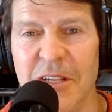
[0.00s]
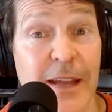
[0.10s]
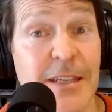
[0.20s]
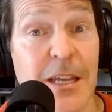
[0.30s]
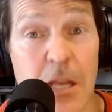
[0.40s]
and
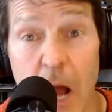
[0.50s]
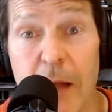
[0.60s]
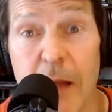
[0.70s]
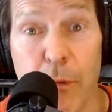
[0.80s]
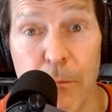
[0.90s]
I did
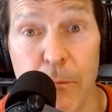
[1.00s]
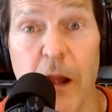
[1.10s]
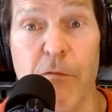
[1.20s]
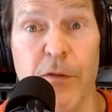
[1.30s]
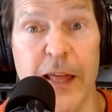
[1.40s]
not
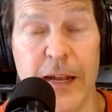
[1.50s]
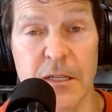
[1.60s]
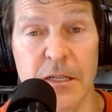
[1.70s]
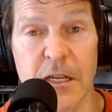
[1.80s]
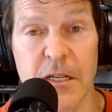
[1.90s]
prepare for that
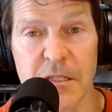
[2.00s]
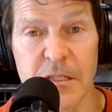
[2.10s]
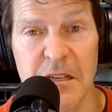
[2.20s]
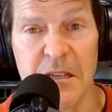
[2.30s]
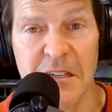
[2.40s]

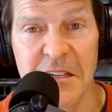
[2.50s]
contingency.